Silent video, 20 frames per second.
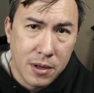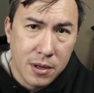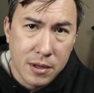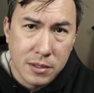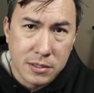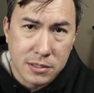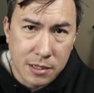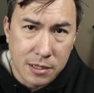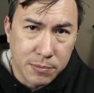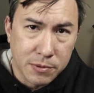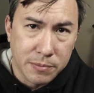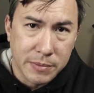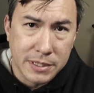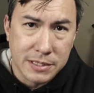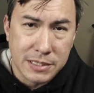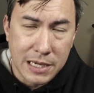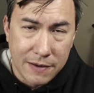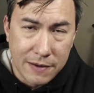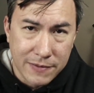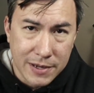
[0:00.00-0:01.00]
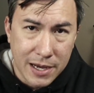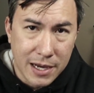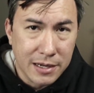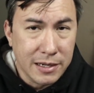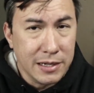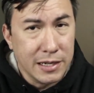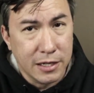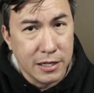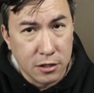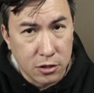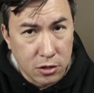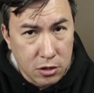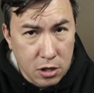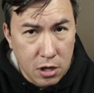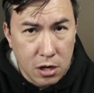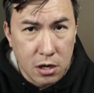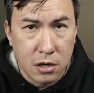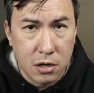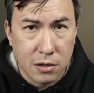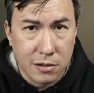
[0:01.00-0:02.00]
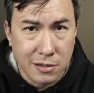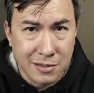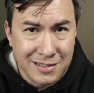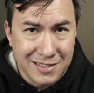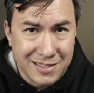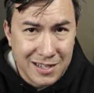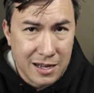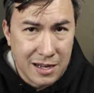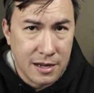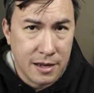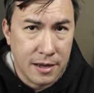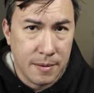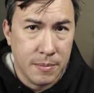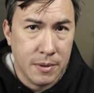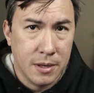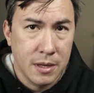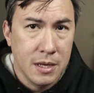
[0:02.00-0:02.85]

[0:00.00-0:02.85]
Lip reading: supplements I've gotten in a long time.